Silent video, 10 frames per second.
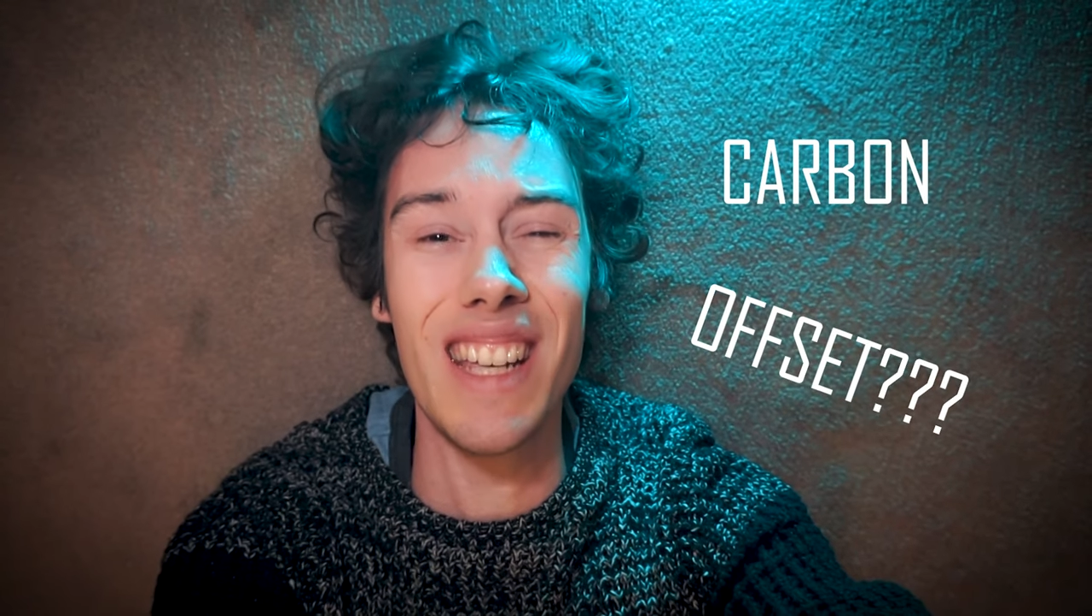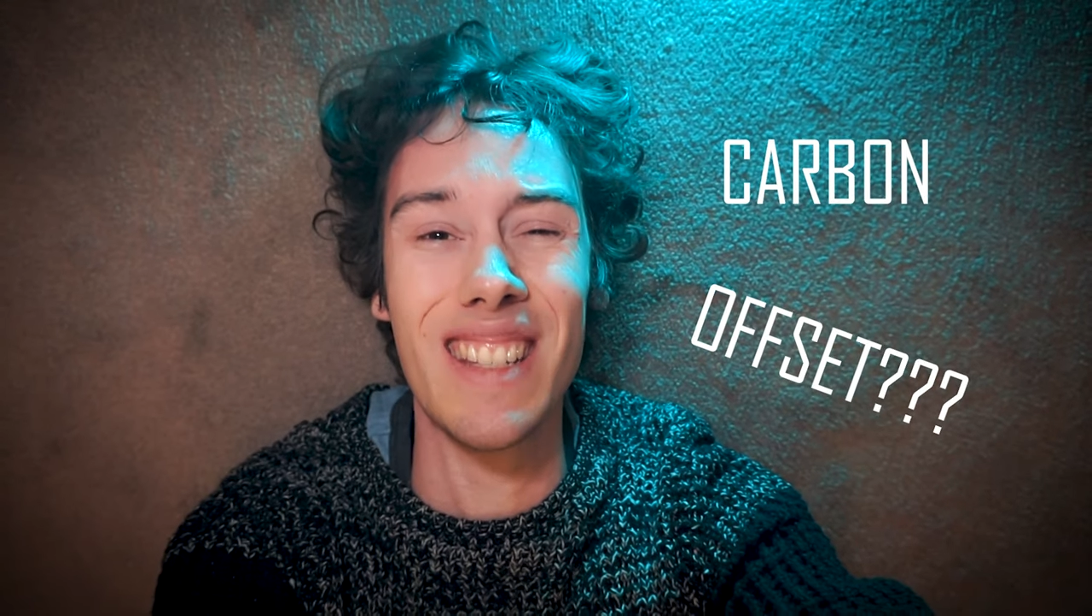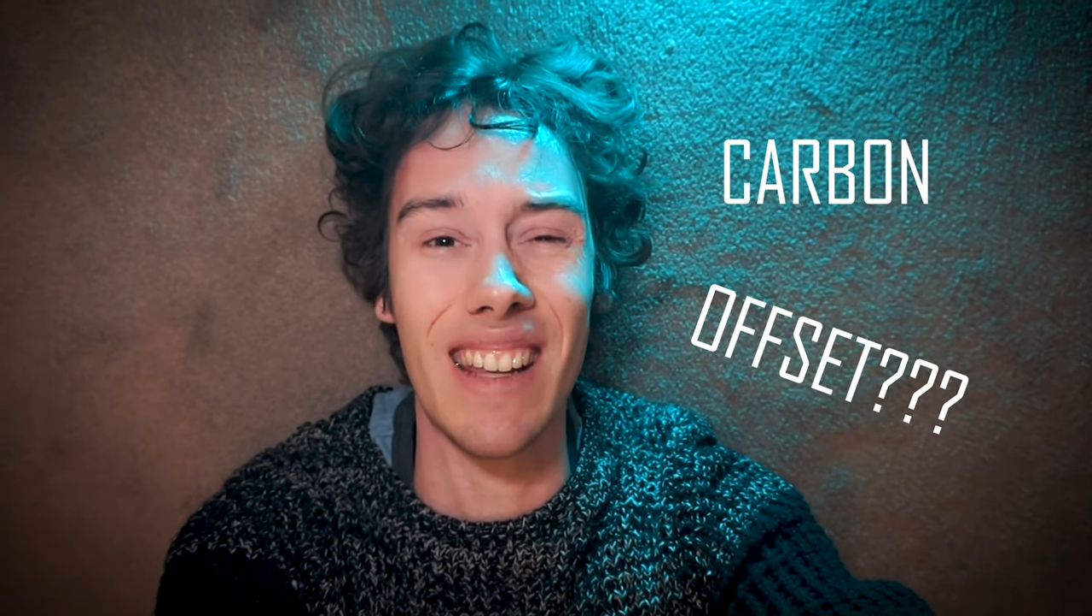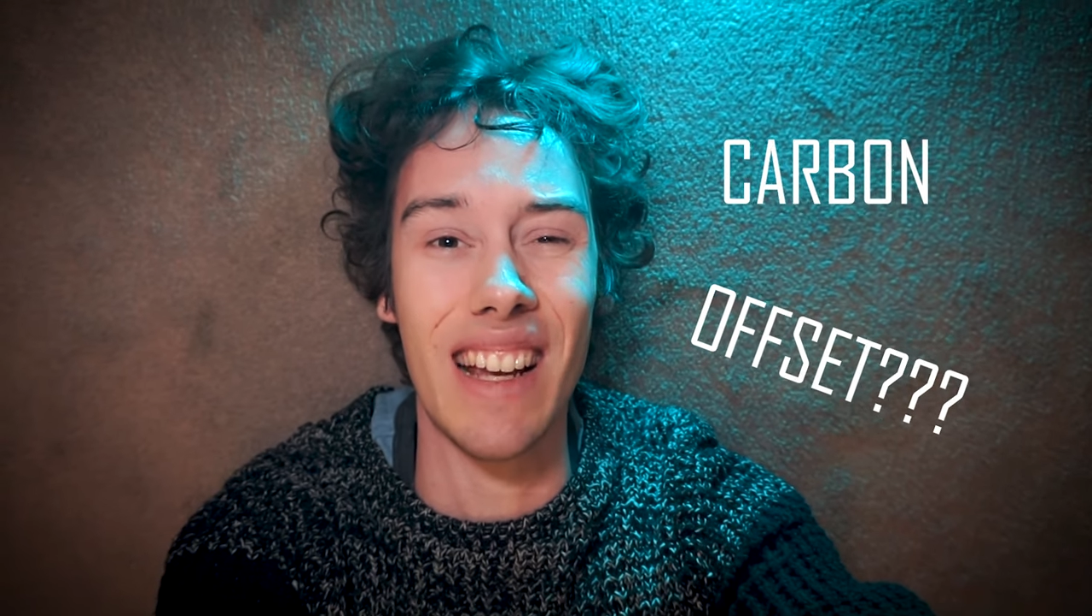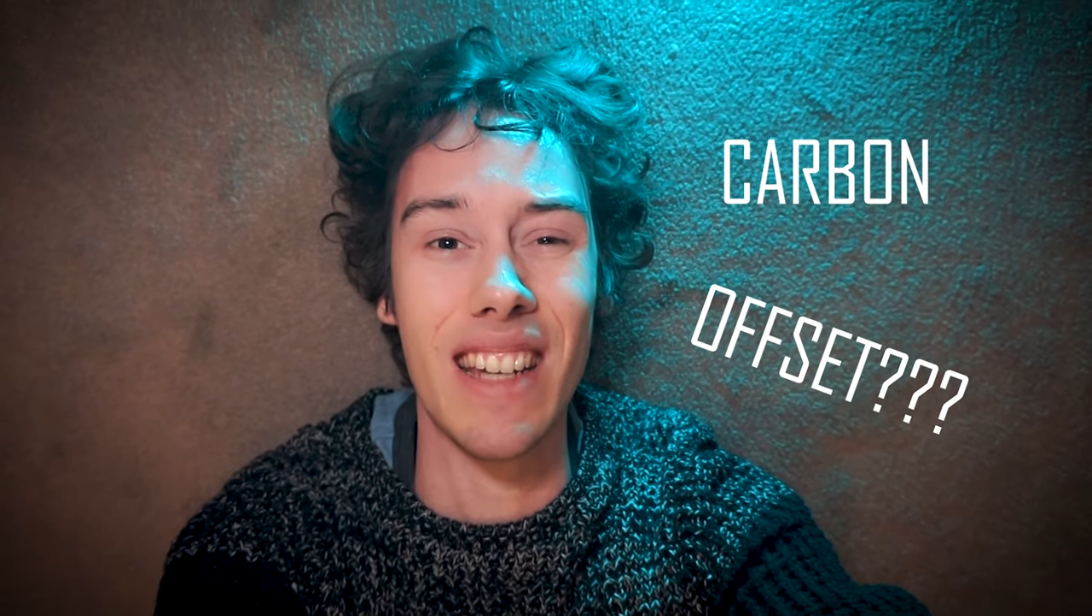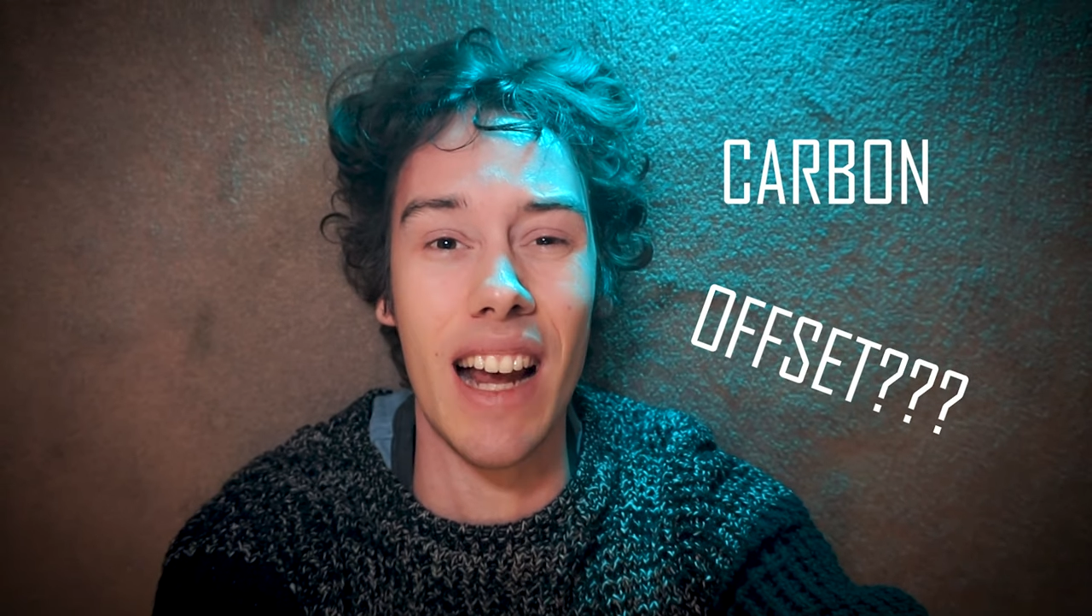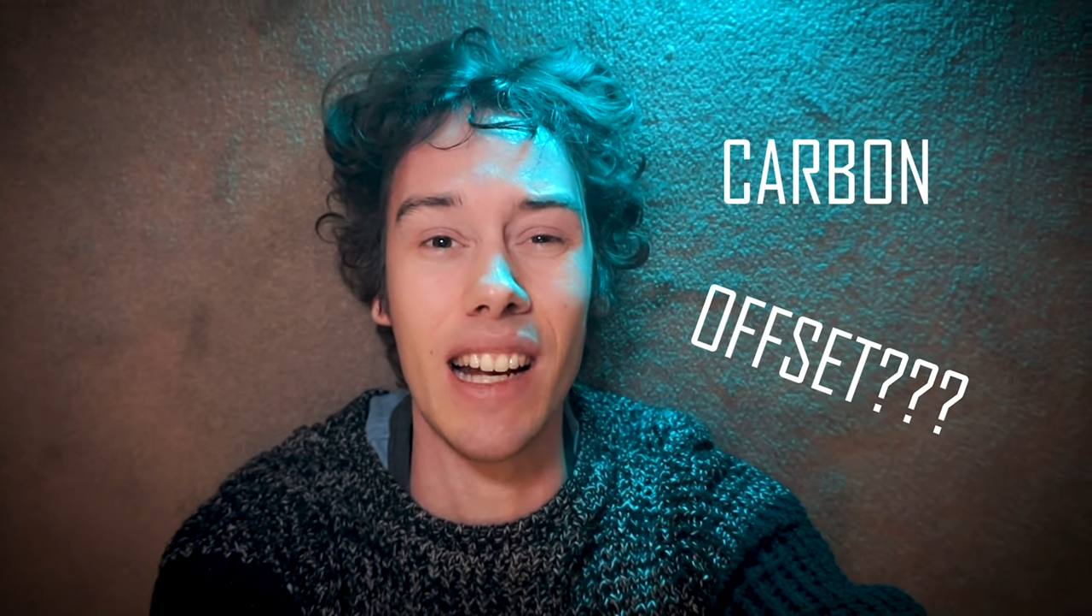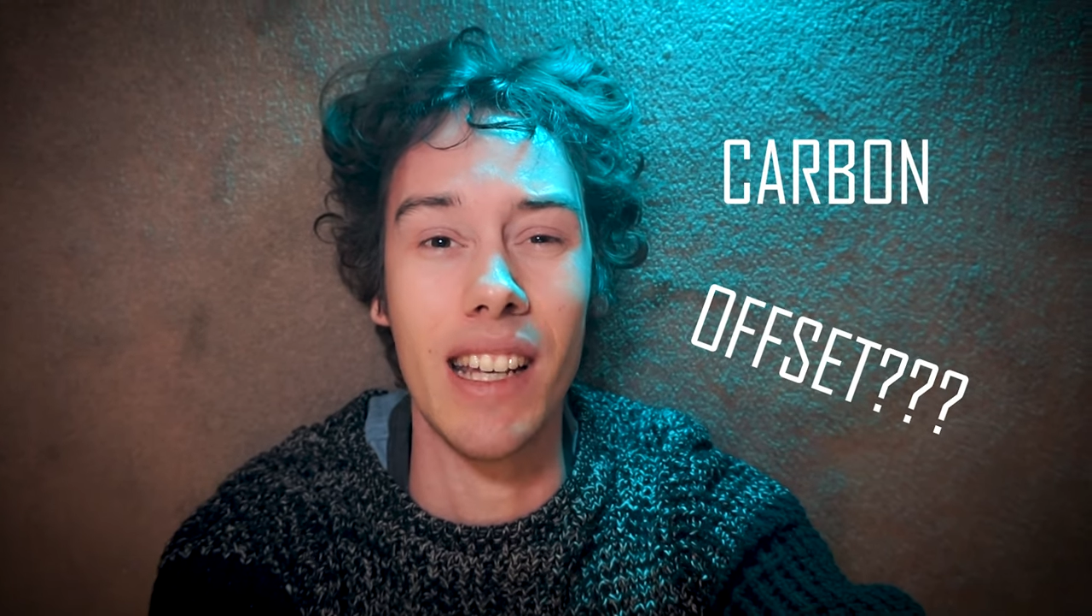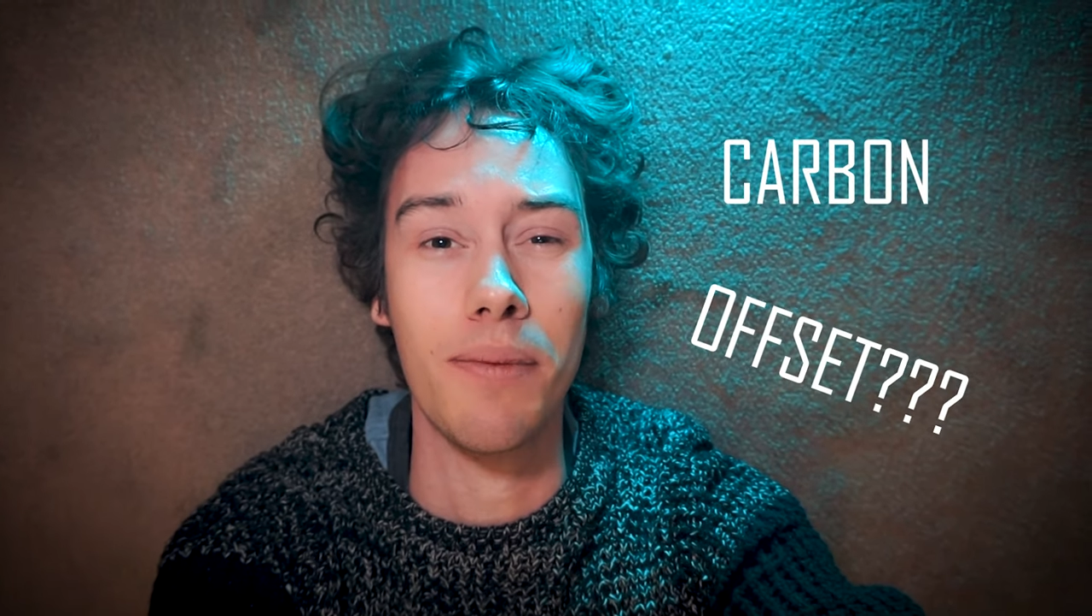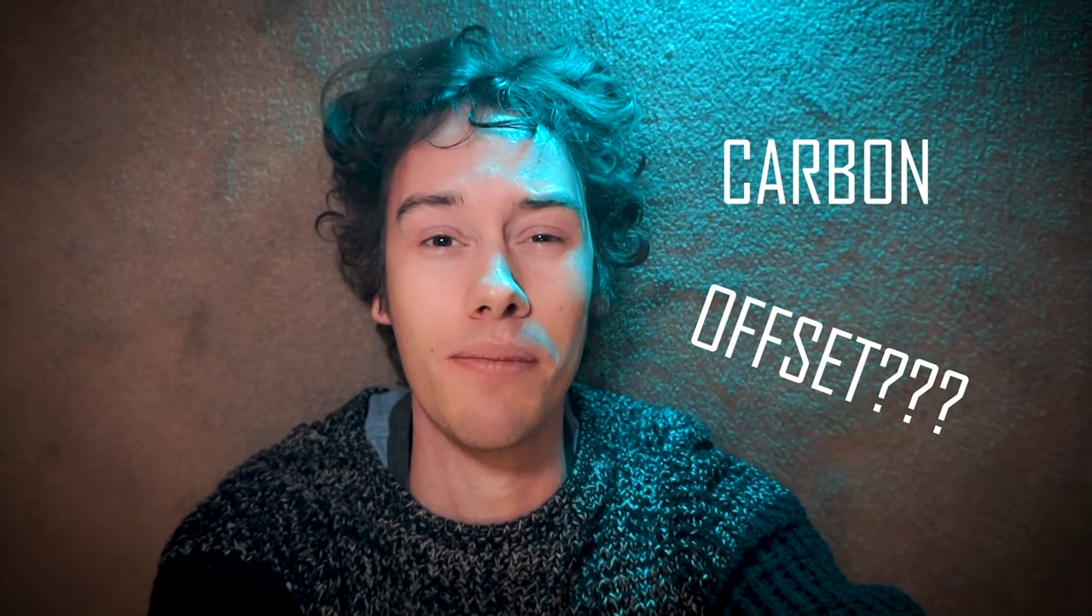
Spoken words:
is that exactly?